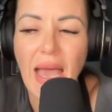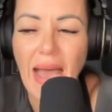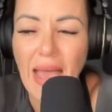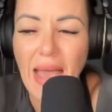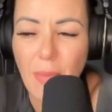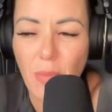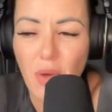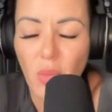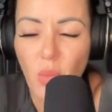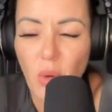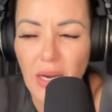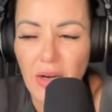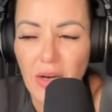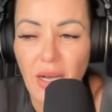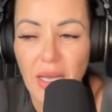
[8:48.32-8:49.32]
um,
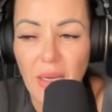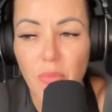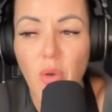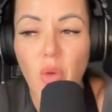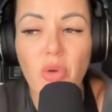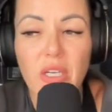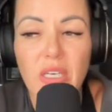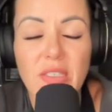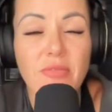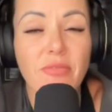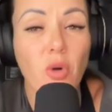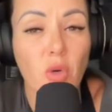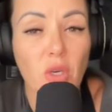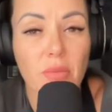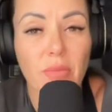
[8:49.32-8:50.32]
where I employed
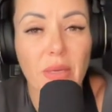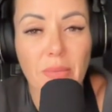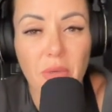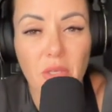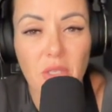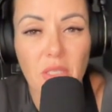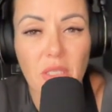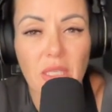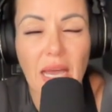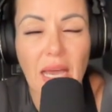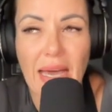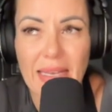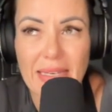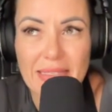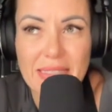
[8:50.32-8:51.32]
foreign people
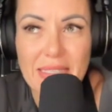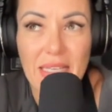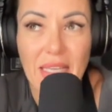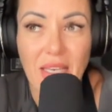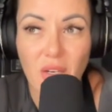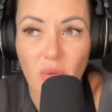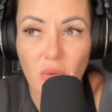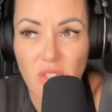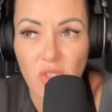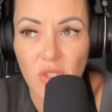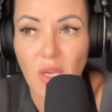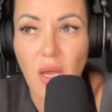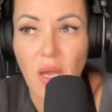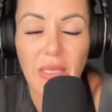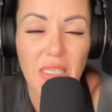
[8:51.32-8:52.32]
and, you know, to
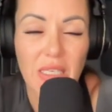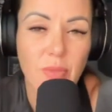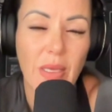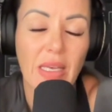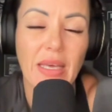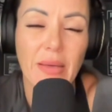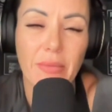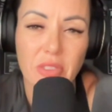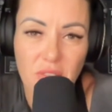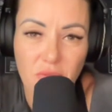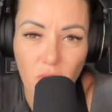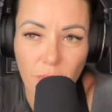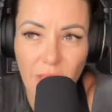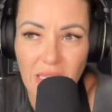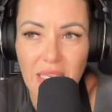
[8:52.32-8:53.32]
come in and speak languages
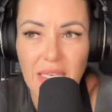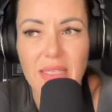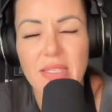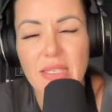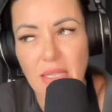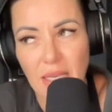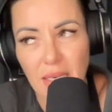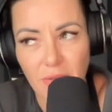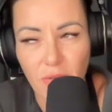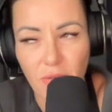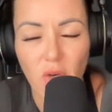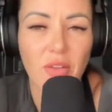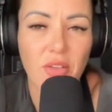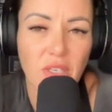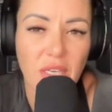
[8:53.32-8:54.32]
for my kids and then for
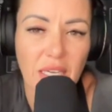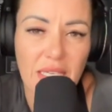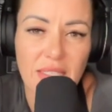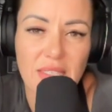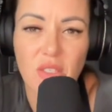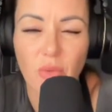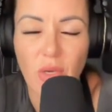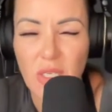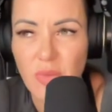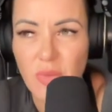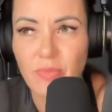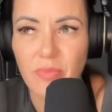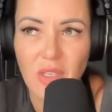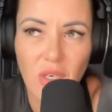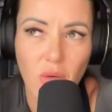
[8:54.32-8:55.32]
other kids. And so I,
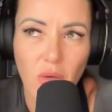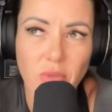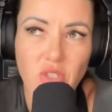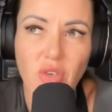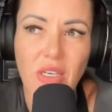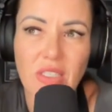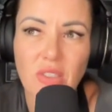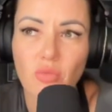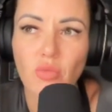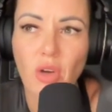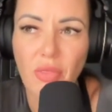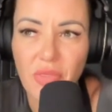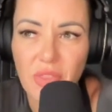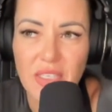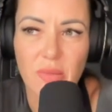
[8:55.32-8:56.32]
you know, I was trying to
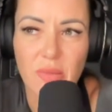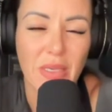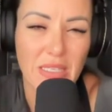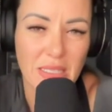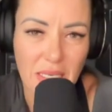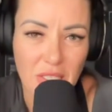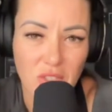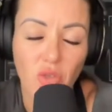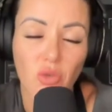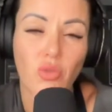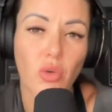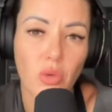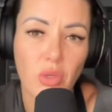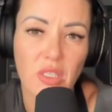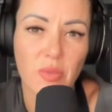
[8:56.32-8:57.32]
run this business or
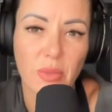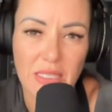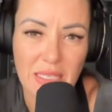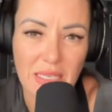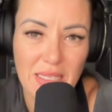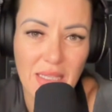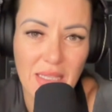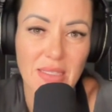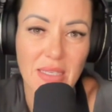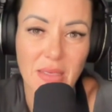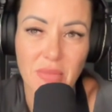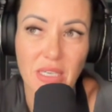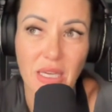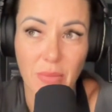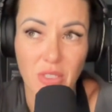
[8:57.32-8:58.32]
grow this business at the
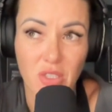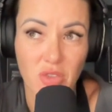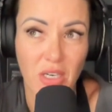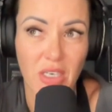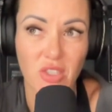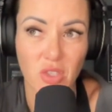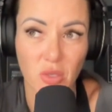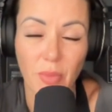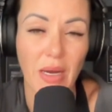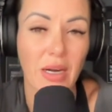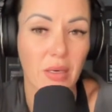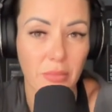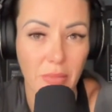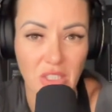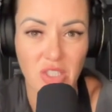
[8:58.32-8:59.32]
same time as trying to
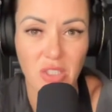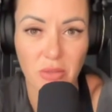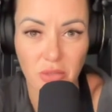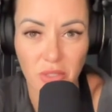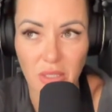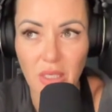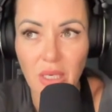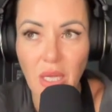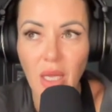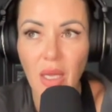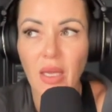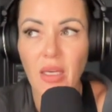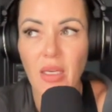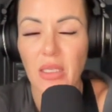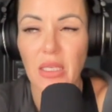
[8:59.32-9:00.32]
parent my children,
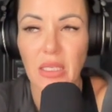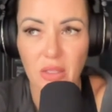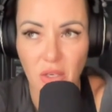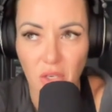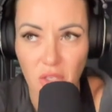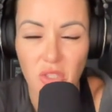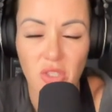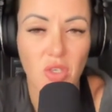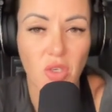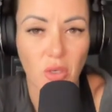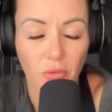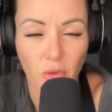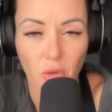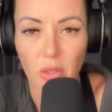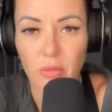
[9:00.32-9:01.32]
clean the house, cook
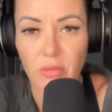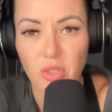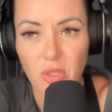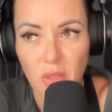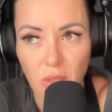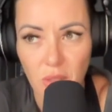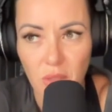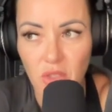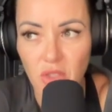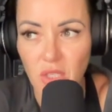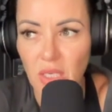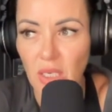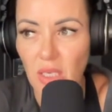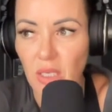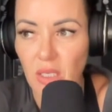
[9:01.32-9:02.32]
for them, do the
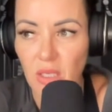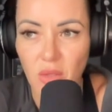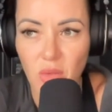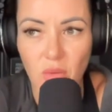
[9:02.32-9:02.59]
laundry, you know,